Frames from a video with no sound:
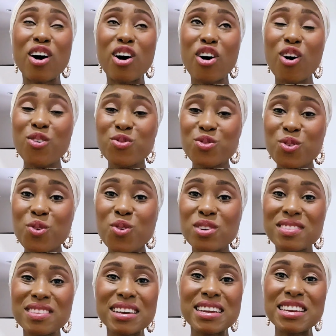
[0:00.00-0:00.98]
Of
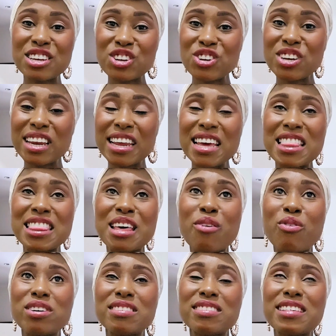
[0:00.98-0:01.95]
course, initially there
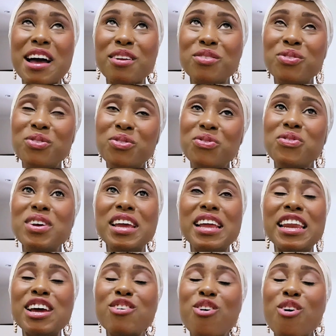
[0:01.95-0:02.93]
was that
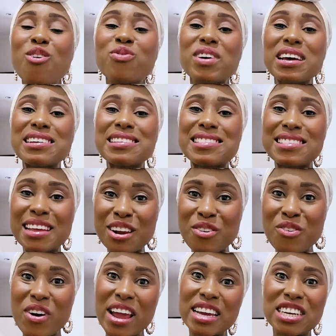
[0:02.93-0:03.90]
feeling of
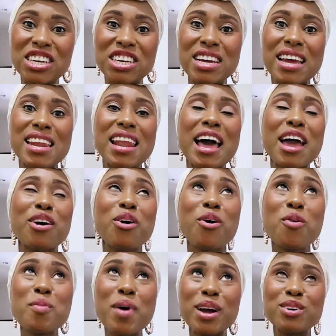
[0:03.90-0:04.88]
exhilaration, like,
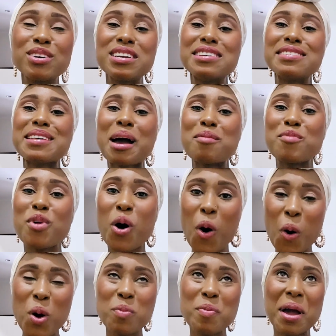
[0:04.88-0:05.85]
oh my goodness, I'm
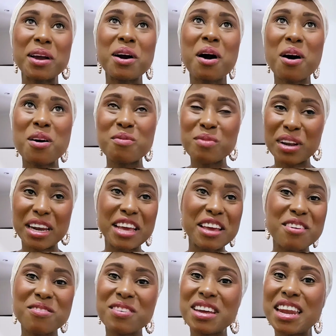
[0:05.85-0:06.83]
home, I can't
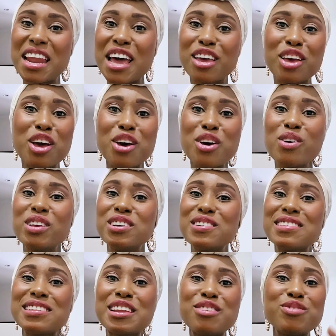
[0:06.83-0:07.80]
believe it. Like, you
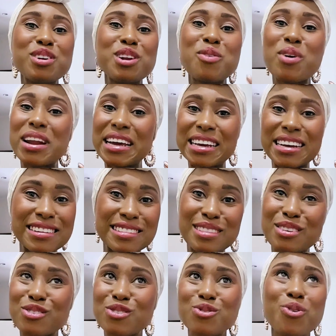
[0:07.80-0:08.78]
just literally want to kiss
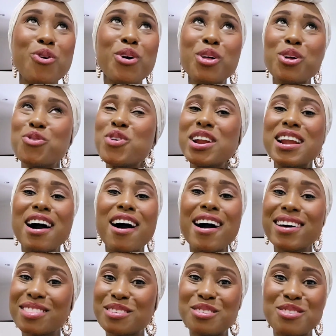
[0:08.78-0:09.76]
the soil, you want to
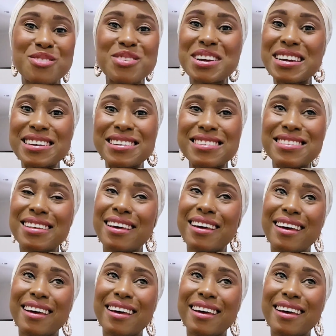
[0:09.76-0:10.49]
hug the trees.